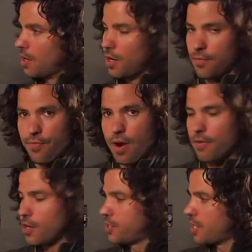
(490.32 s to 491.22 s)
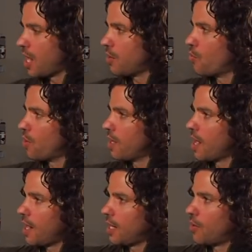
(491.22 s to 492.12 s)
In front of our set, we're
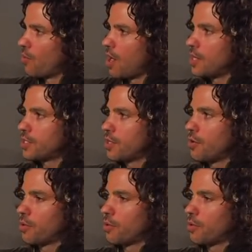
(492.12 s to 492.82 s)
hanging a Rosco